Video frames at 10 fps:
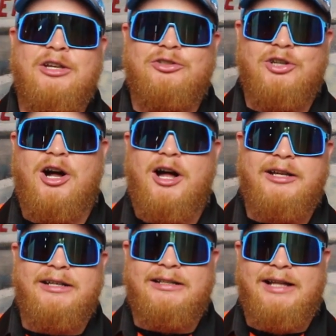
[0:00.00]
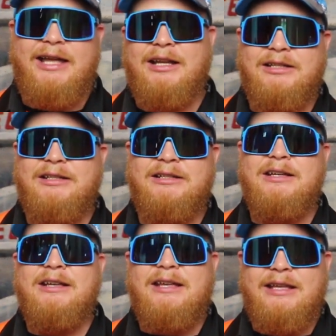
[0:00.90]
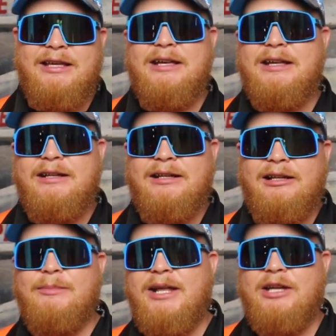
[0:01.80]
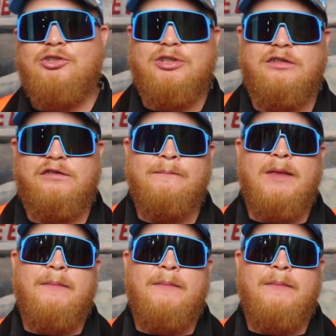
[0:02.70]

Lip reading: Sean Langdon in eliminations.